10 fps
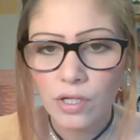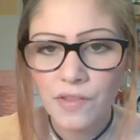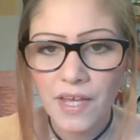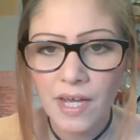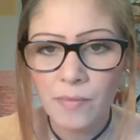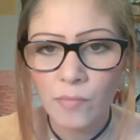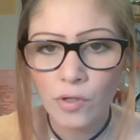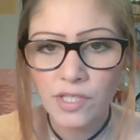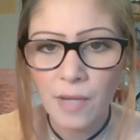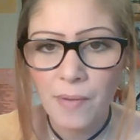They come in
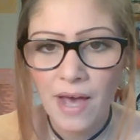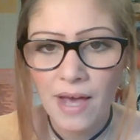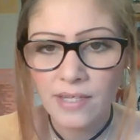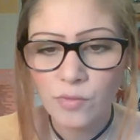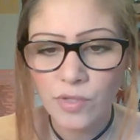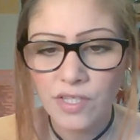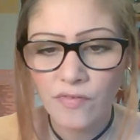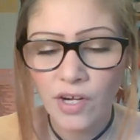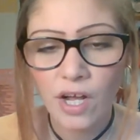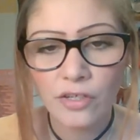multi-packs with
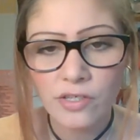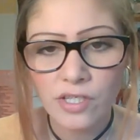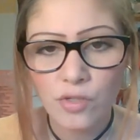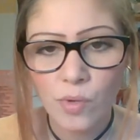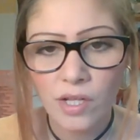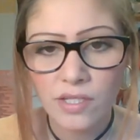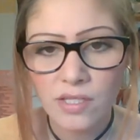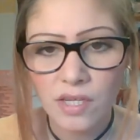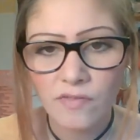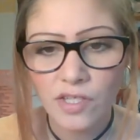different colors as well
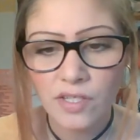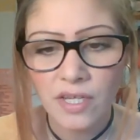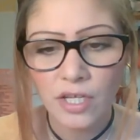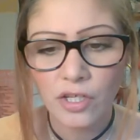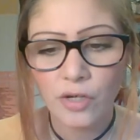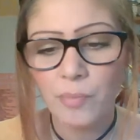instead of just singular,